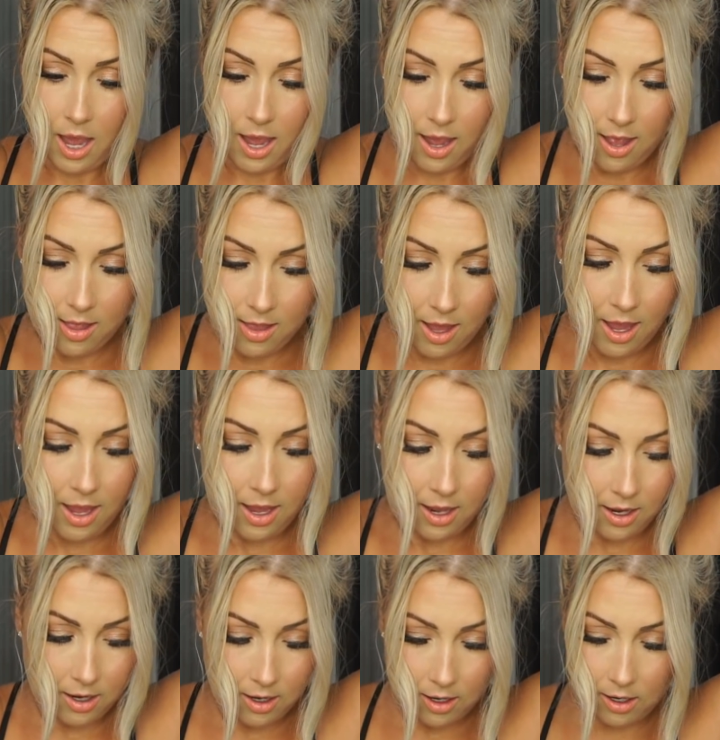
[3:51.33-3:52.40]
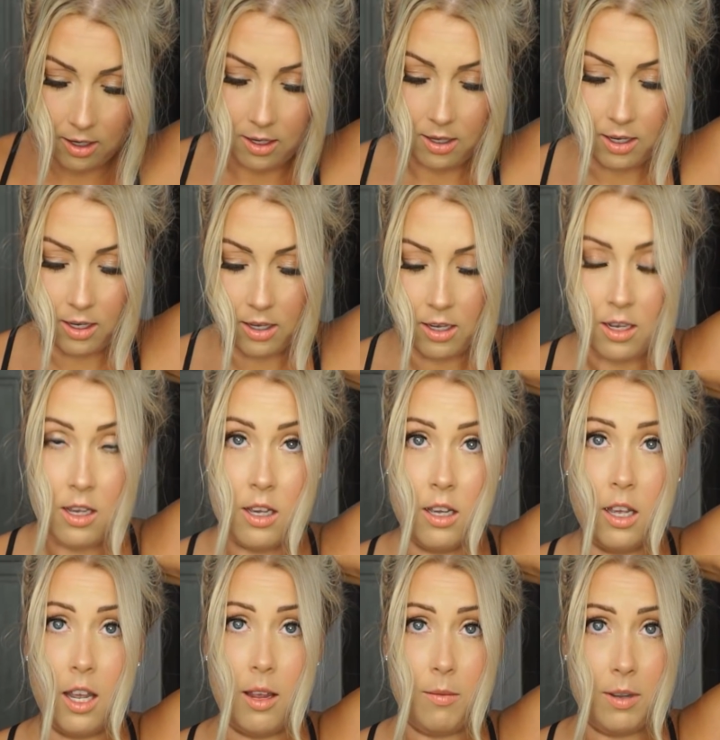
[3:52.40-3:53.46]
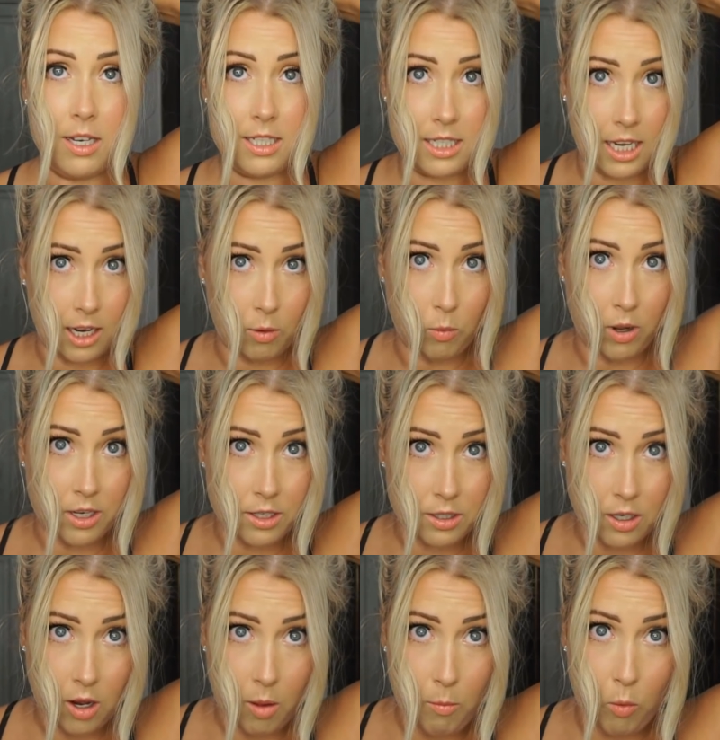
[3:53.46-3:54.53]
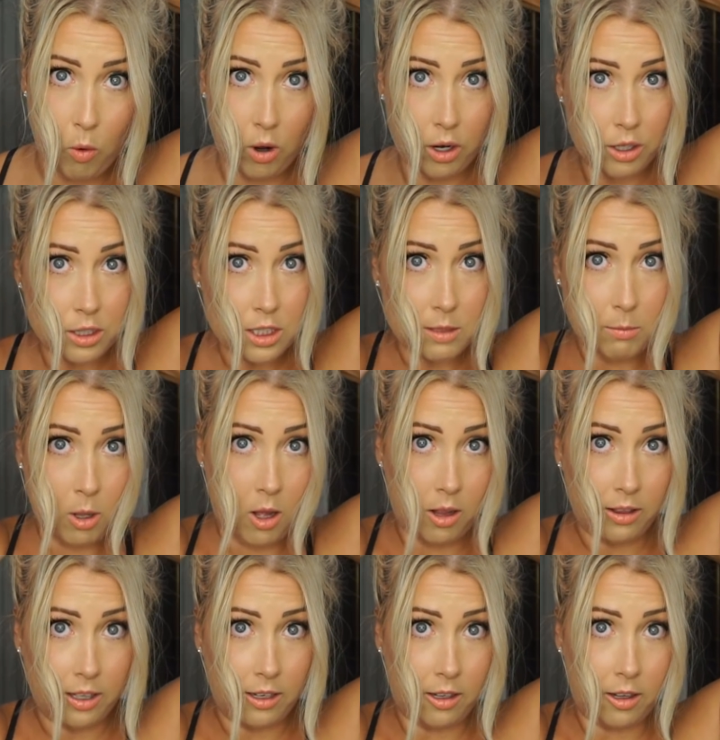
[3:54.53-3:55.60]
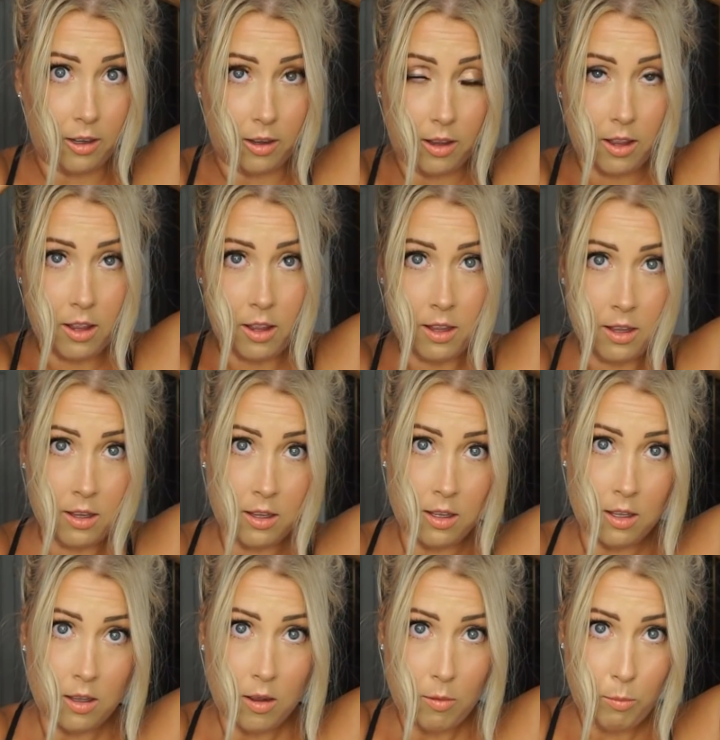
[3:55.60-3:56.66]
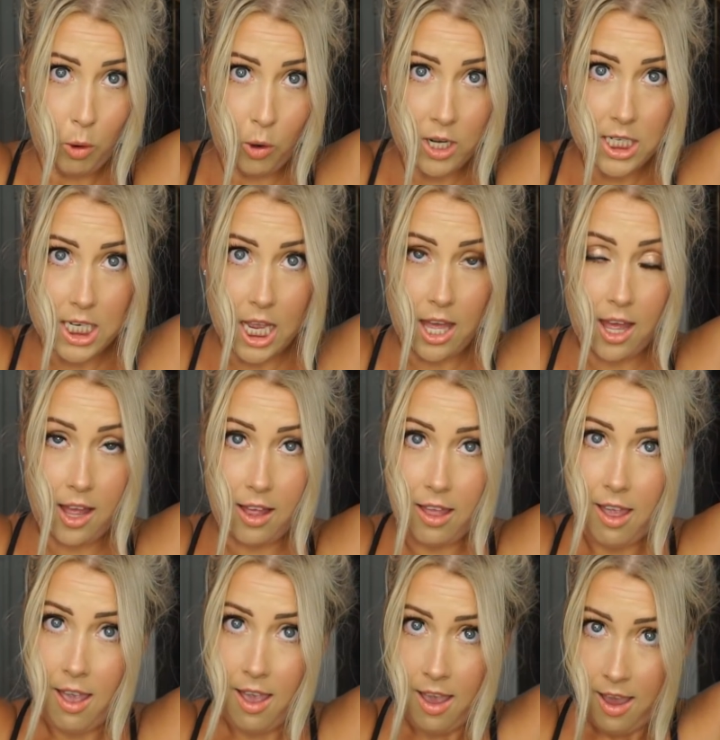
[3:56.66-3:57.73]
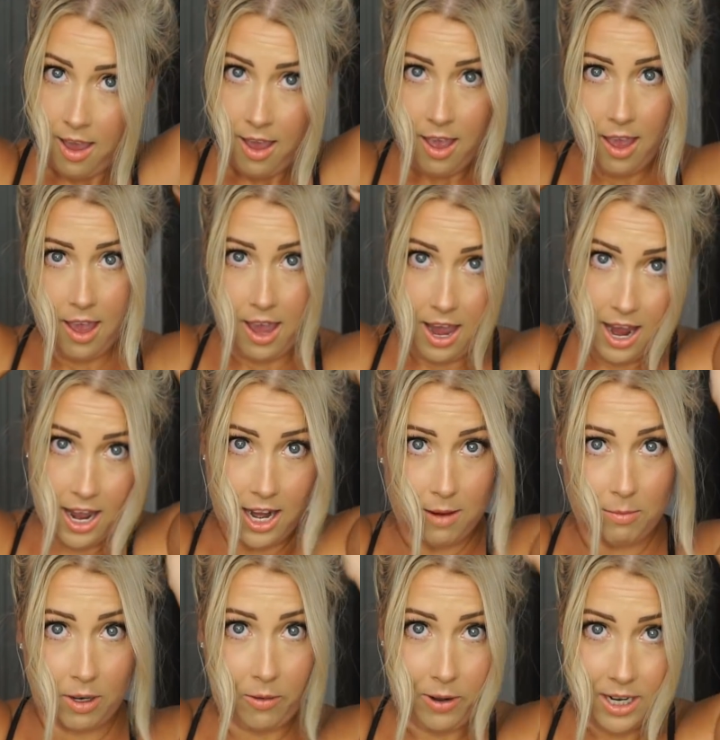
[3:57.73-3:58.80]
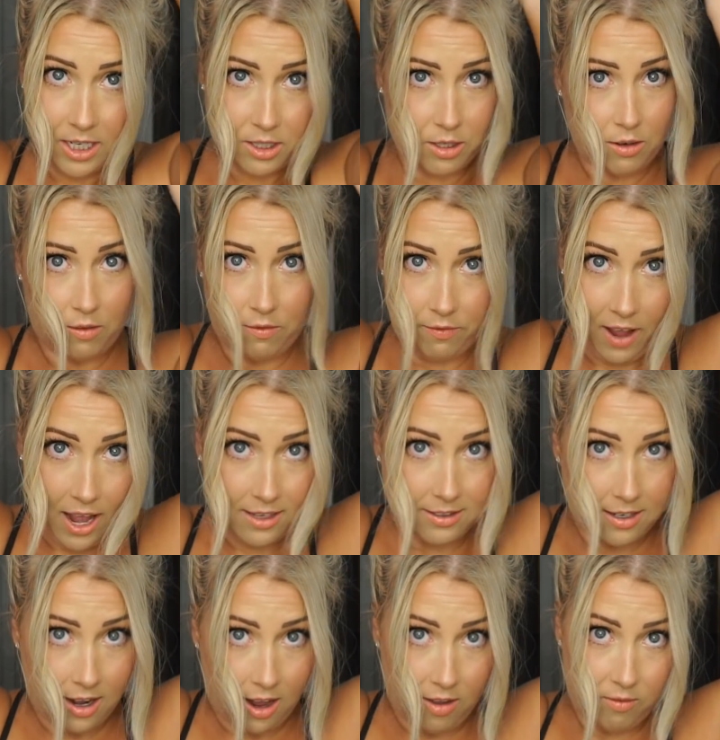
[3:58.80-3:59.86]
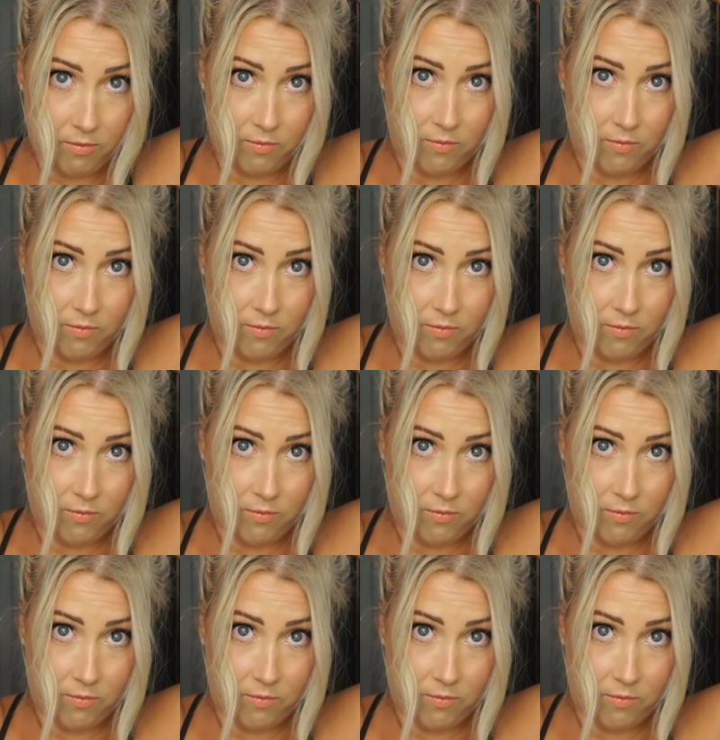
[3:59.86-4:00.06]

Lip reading: And then I'm going to take one more small little ponytail, and I'm going to fasten it.